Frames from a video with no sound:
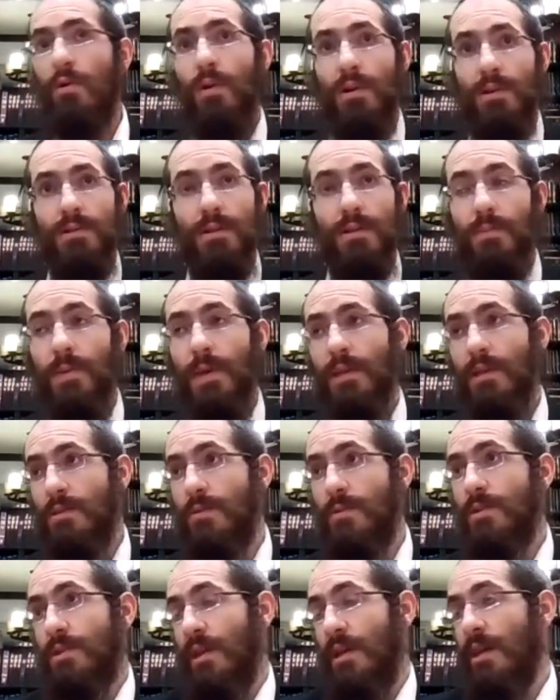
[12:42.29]
according to the
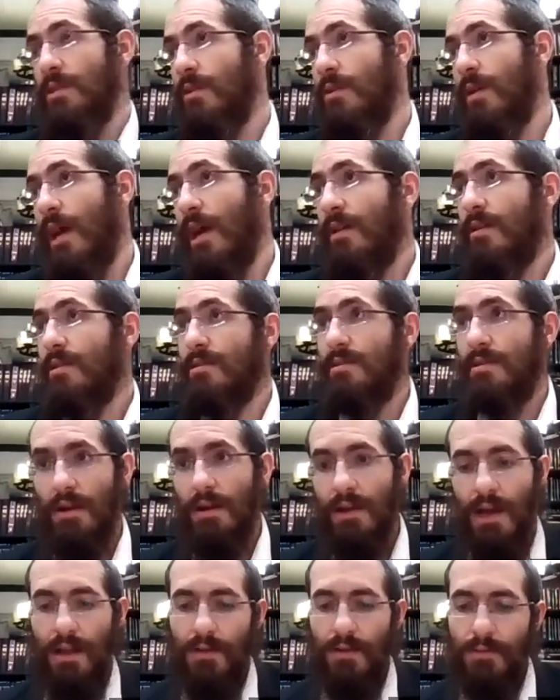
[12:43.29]
opinions who say it's okay to
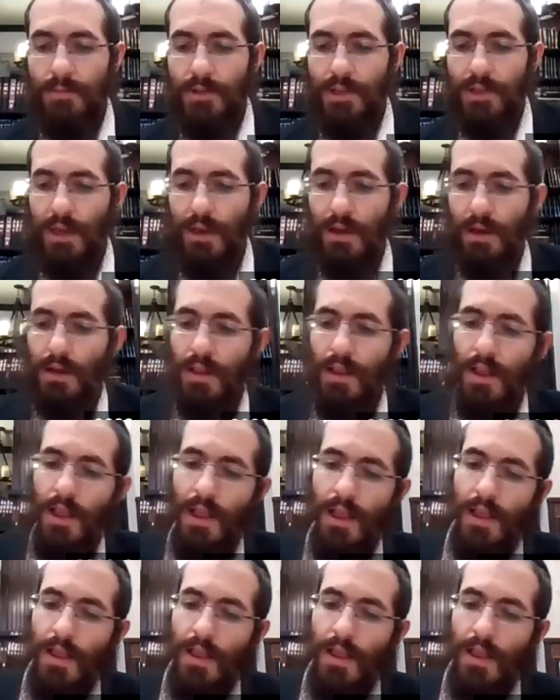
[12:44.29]
start counting from Shkia.